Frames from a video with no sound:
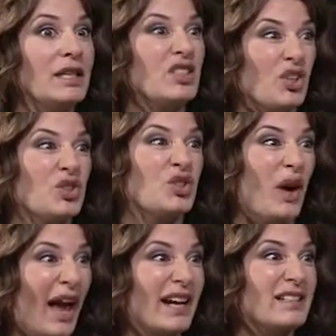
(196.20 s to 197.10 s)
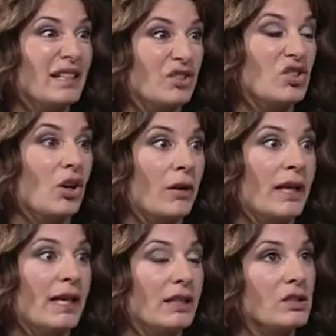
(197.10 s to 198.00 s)
And he's also acting,
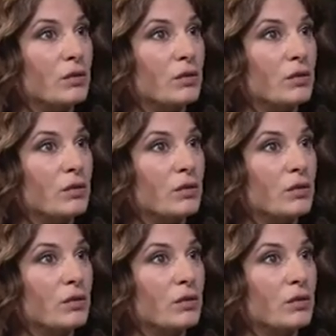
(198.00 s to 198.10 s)
starring in it.